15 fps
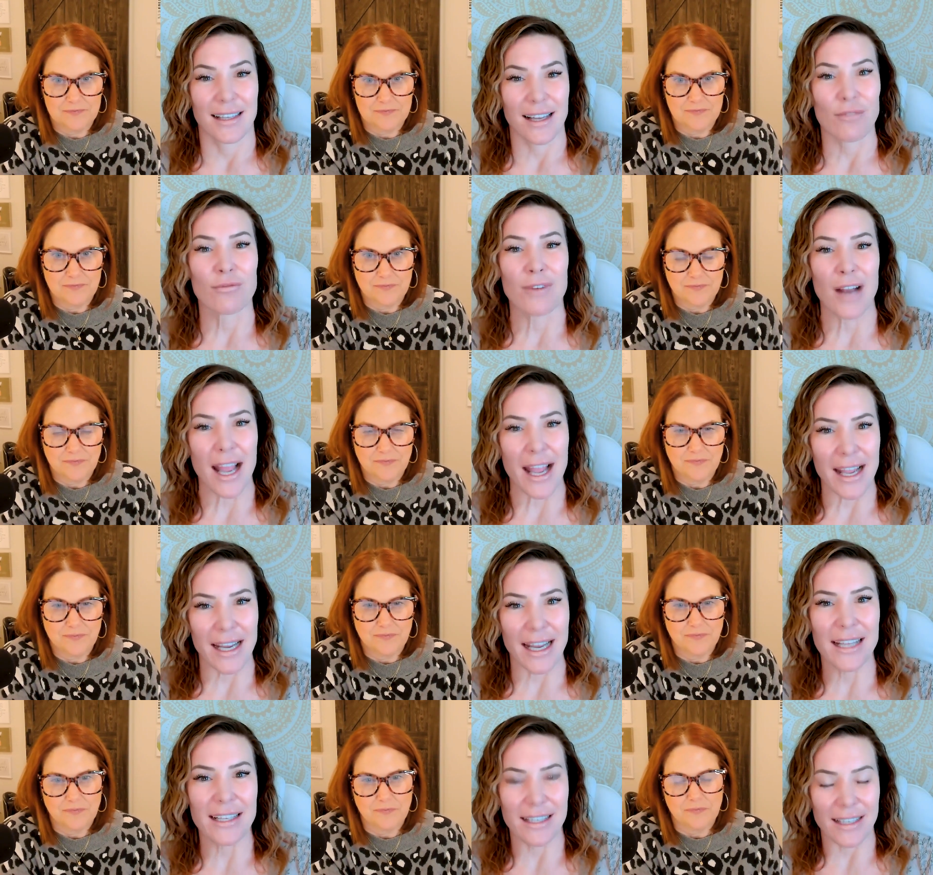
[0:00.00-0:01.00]
Speaker 1: Right.
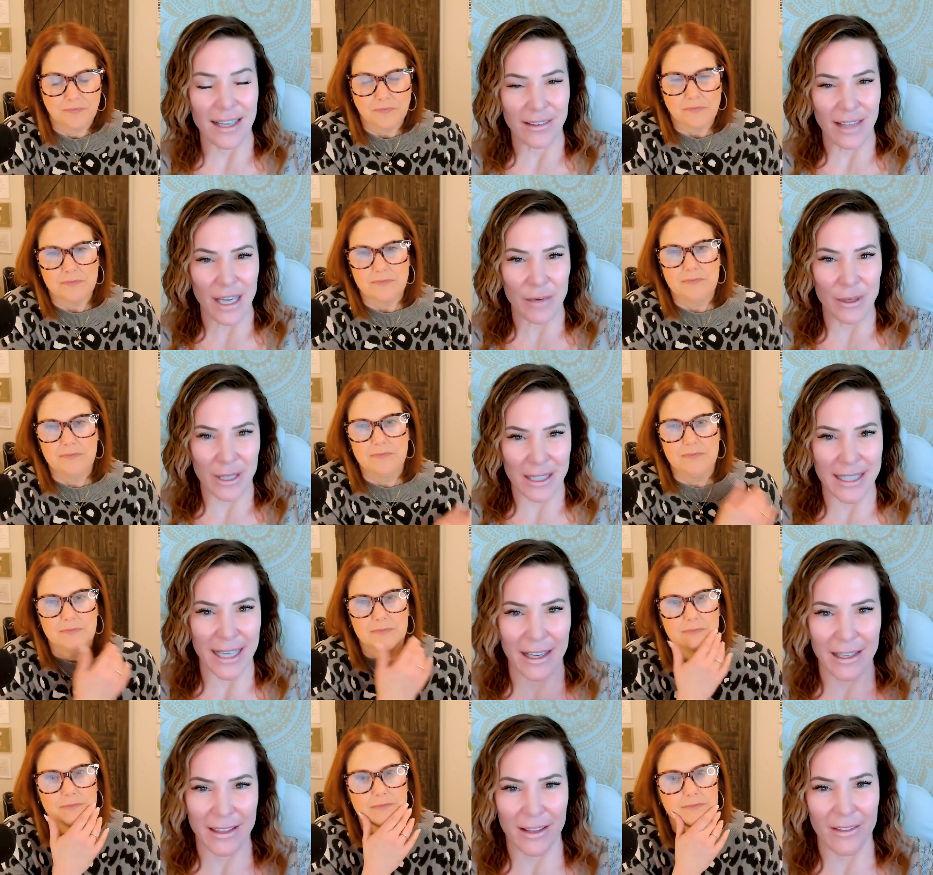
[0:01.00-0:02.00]
And and like we were
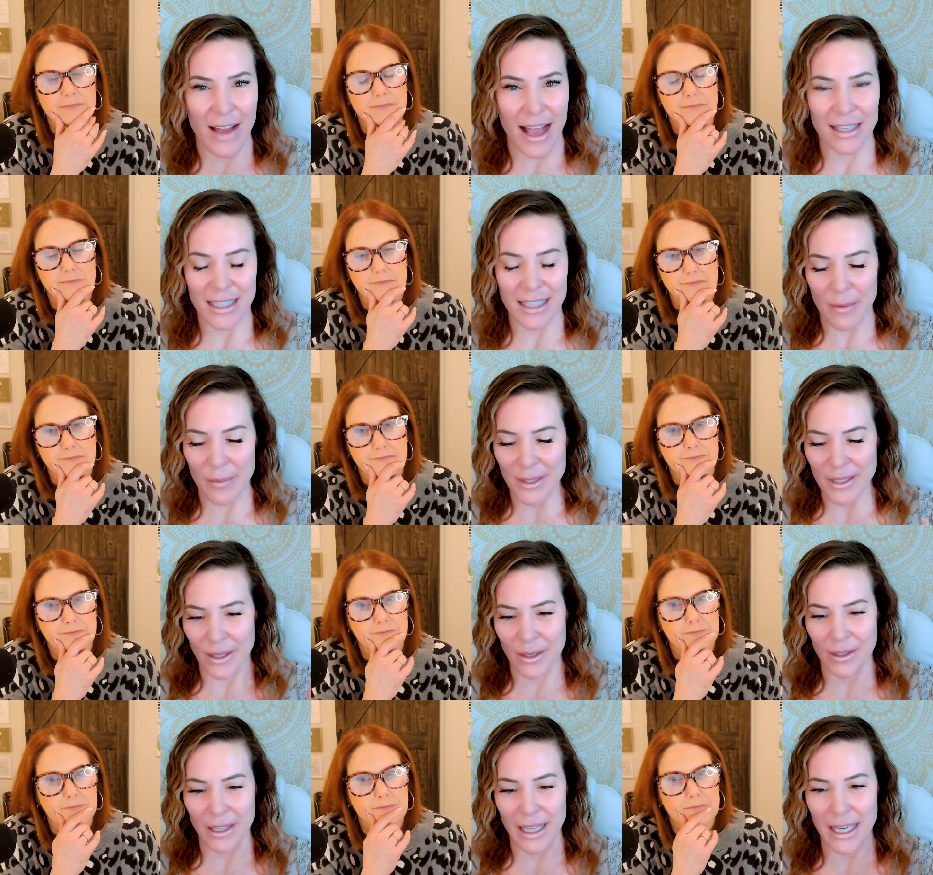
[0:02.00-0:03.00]
saying in the last
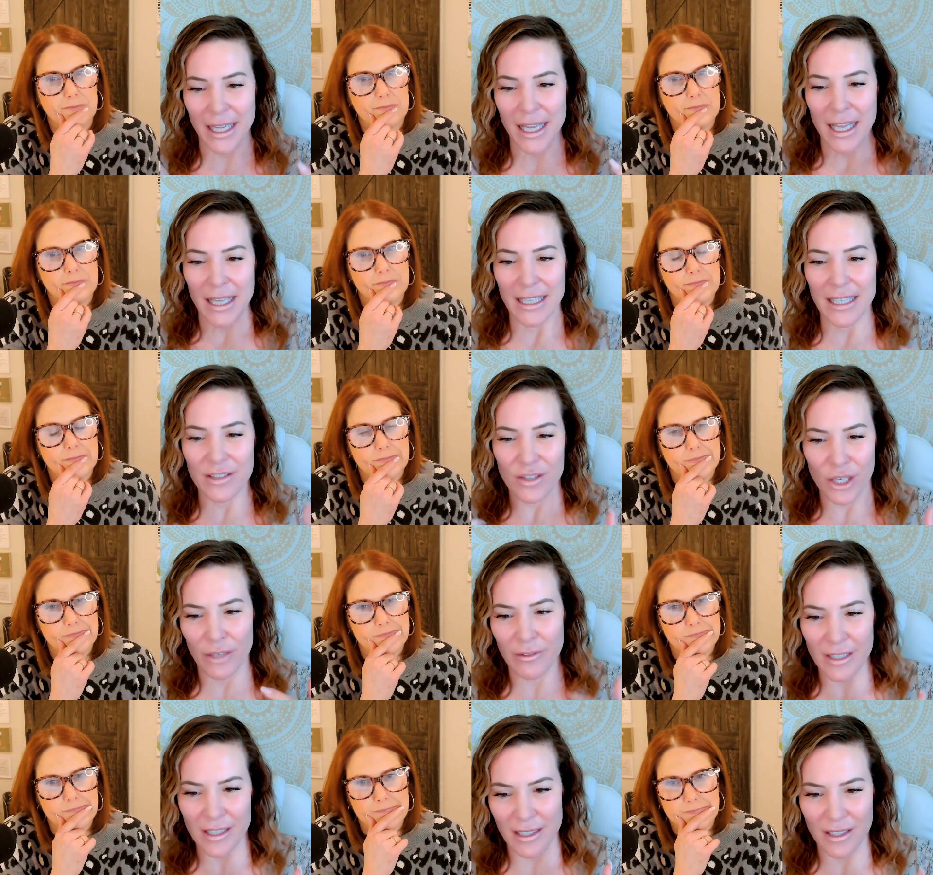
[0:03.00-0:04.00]
episode, like these
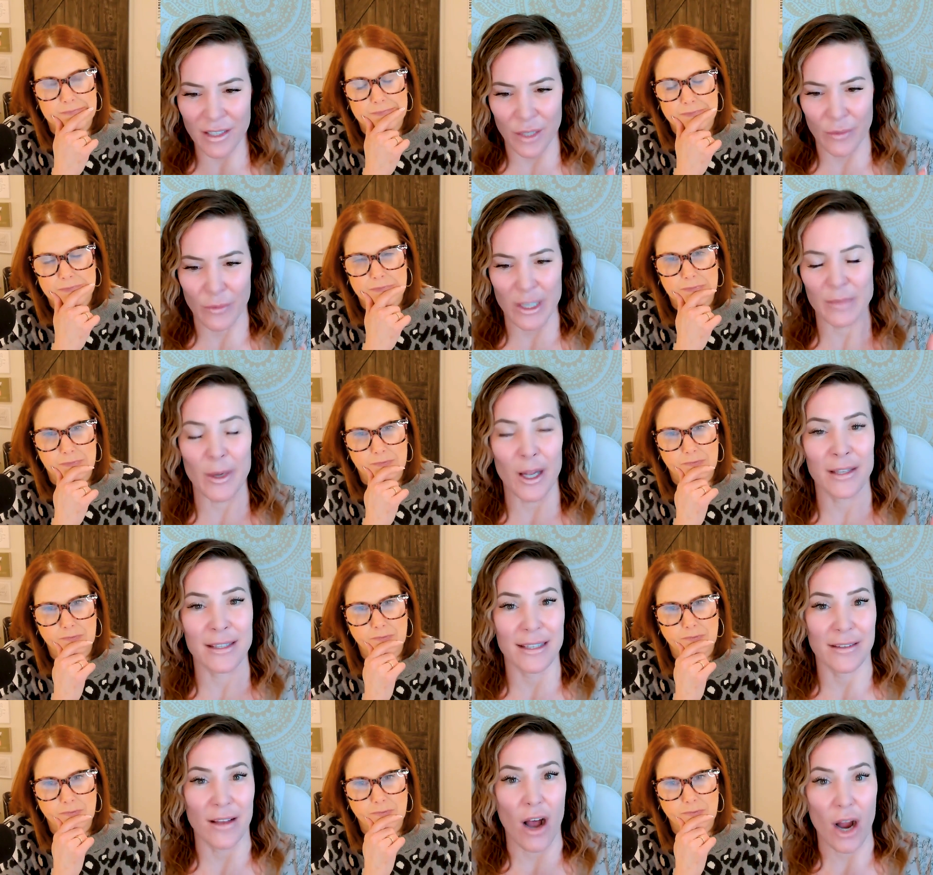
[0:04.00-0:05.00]
nervous system
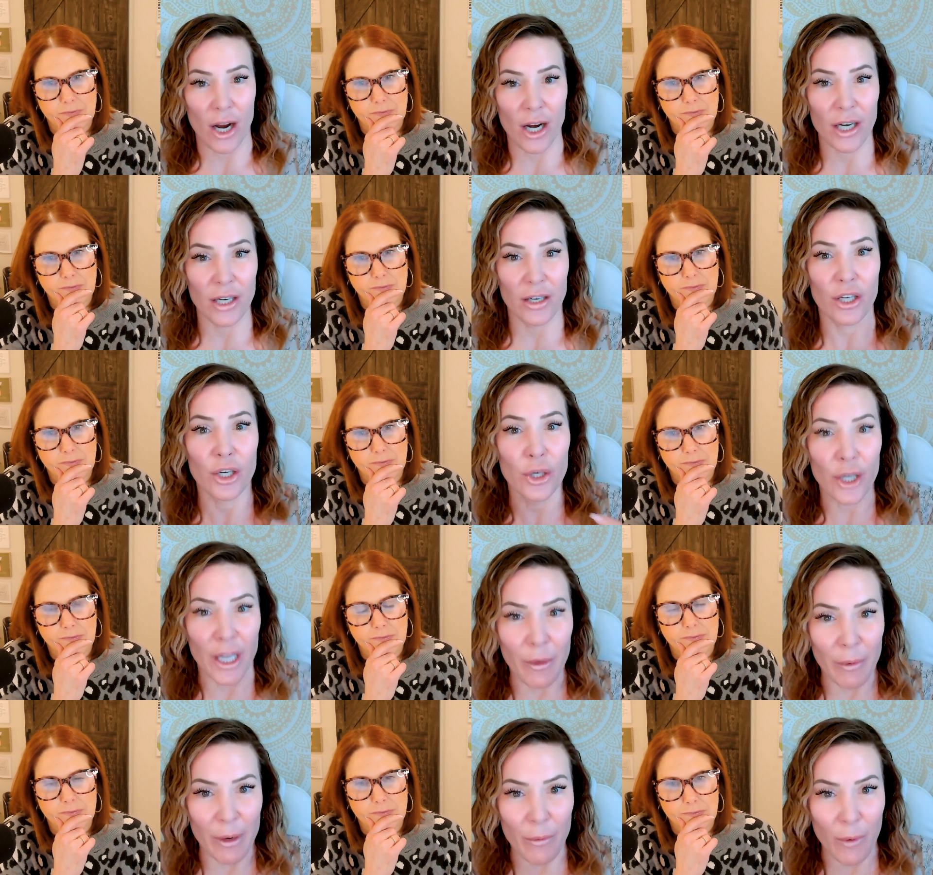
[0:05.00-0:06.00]
responses are
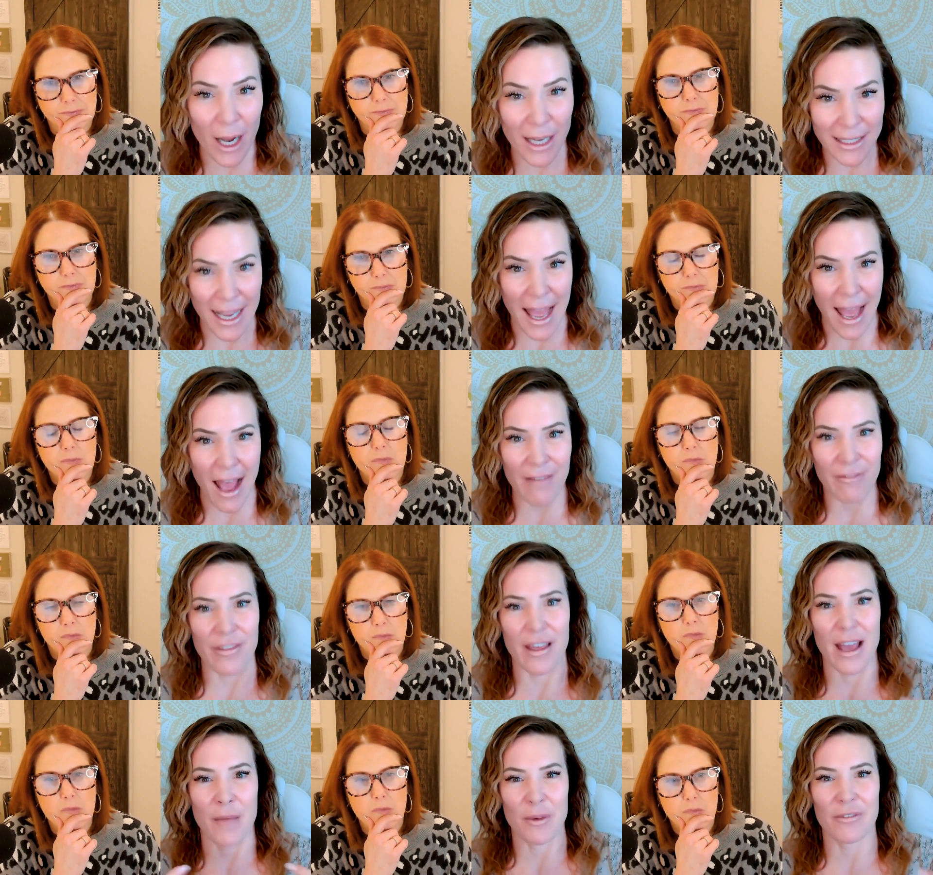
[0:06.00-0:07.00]
good. We want to have
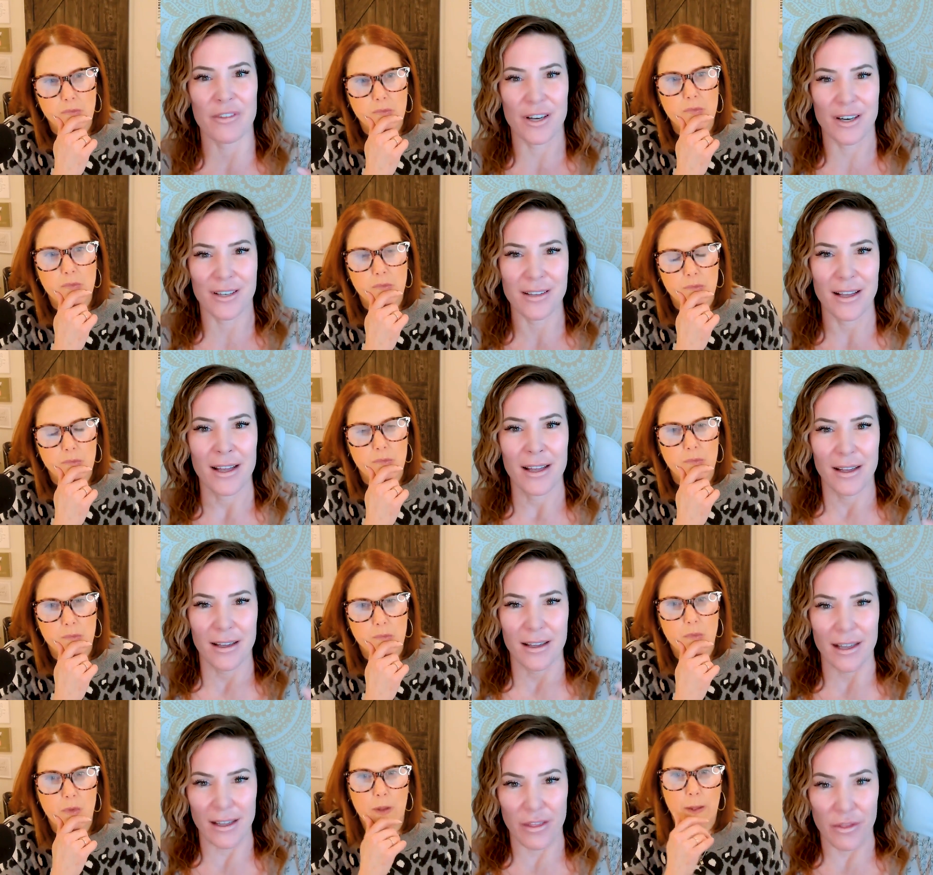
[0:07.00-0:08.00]
them. If there's
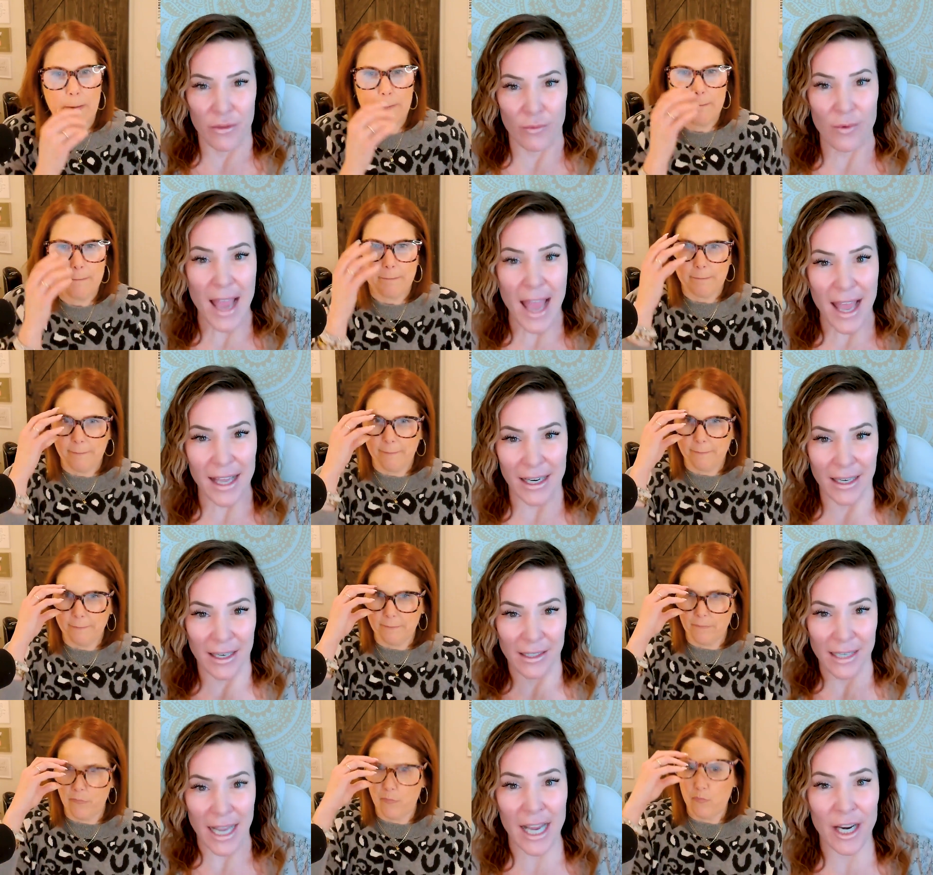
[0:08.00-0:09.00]
a threat and
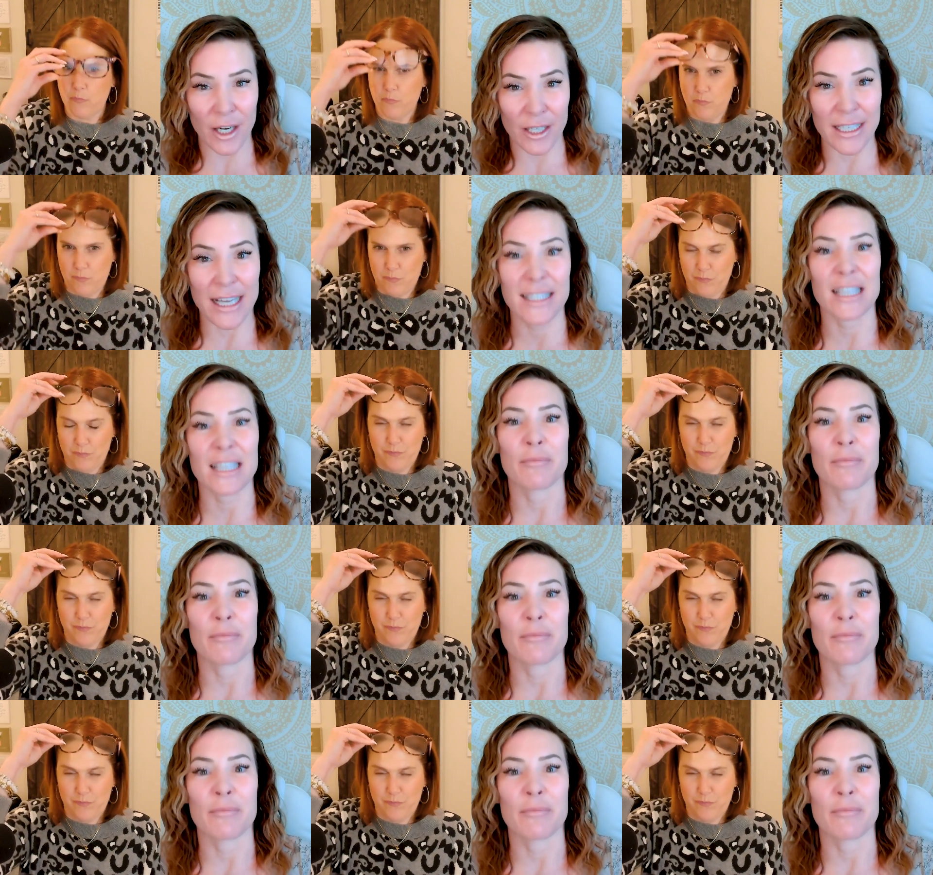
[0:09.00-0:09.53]
a tiger chasing